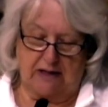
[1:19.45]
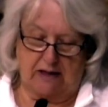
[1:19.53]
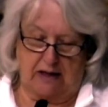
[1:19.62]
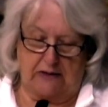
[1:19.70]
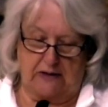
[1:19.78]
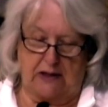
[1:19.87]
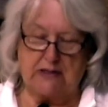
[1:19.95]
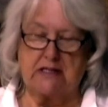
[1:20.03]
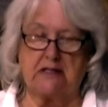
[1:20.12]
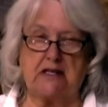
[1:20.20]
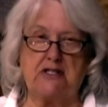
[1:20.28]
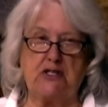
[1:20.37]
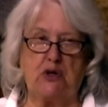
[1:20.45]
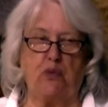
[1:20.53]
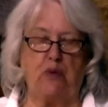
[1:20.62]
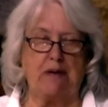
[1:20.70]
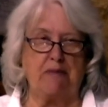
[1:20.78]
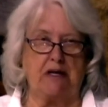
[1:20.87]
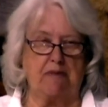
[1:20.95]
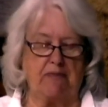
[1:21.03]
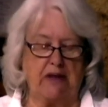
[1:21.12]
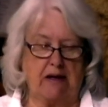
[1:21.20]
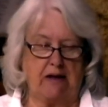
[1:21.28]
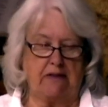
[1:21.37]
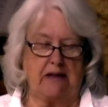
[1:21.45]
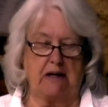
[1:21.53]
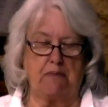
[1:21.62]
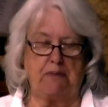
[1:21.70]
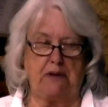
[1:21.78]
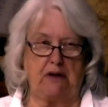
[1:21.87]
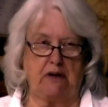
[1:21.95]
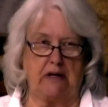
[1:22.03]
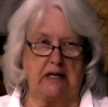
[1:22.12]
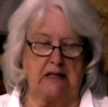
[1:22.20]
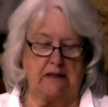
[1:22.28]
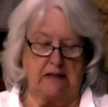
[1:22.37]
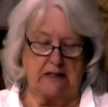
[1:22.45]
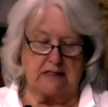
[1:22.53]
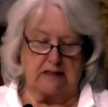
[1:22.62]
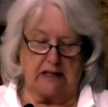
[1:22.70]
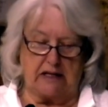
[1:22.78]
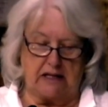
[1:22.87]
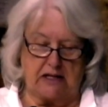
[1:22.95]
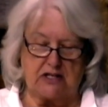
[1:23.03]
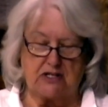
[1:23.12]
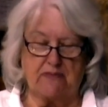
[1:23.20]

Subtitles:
and those are the two women that appear in this lineage.